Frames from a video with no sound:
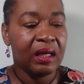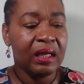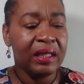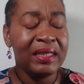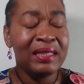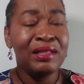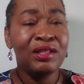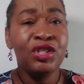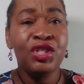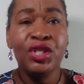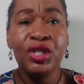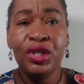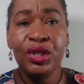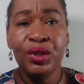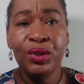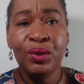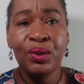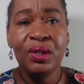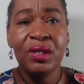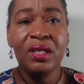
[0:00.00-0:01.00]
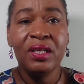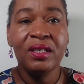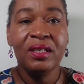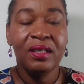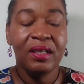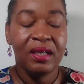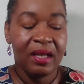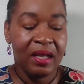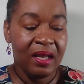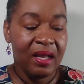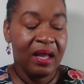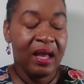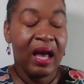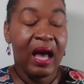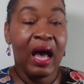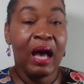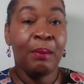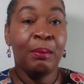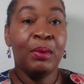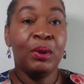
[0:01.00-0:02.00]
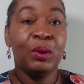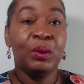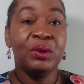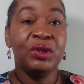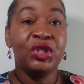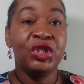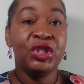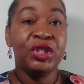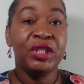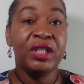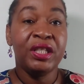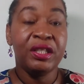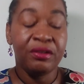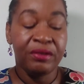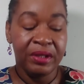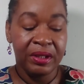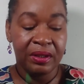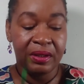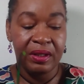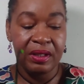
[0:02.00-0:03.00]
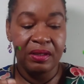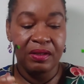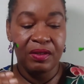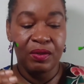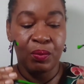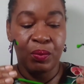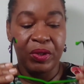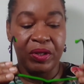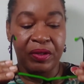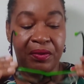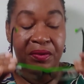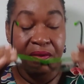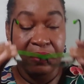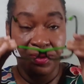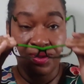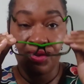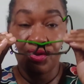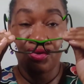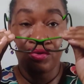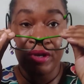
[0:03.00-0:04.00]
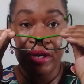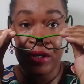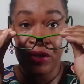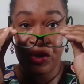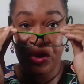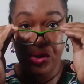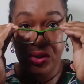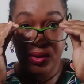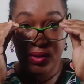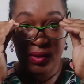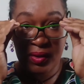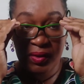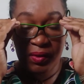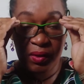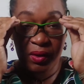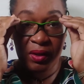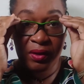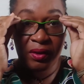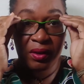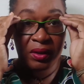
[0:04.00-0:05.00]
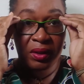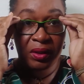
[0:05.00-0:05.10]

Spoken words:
insecure about sharing this with strangers or